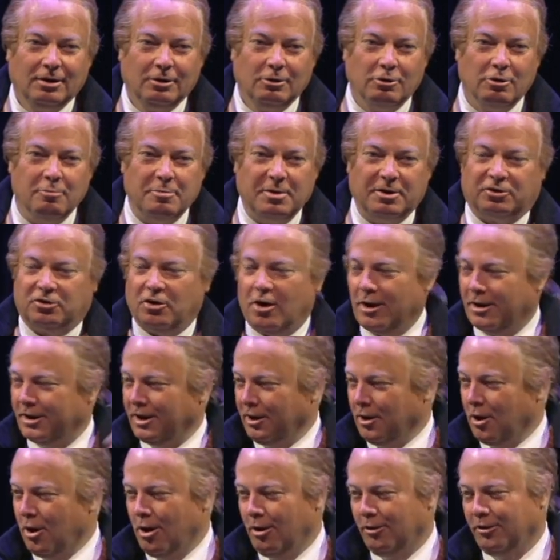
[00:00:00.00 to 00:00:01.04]
who have been
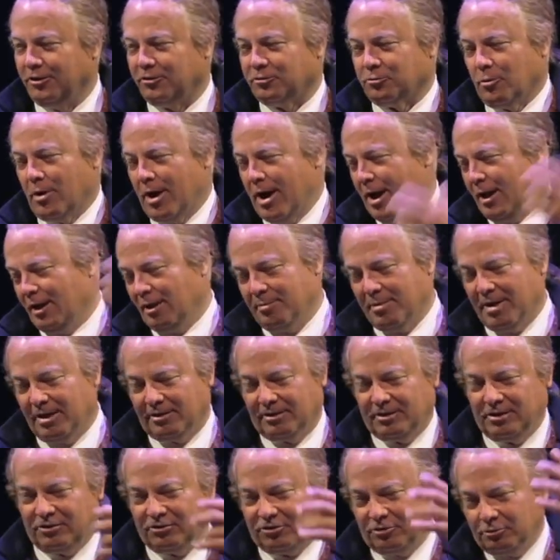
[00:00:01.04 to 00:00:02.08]
talking all this while about
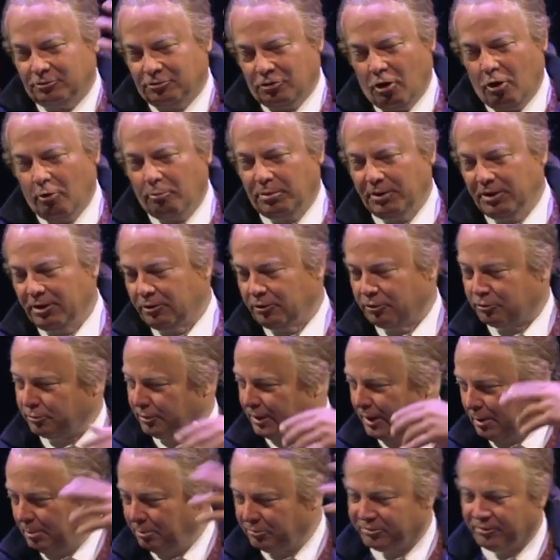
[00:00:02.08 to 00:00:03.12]
these utopian
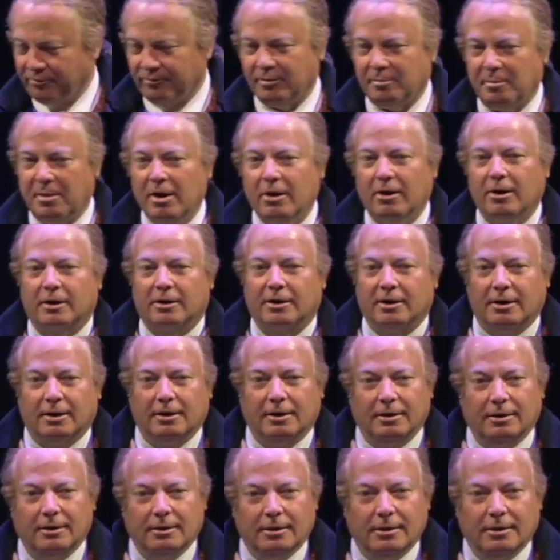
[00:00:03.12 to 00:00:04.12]
dreams of America,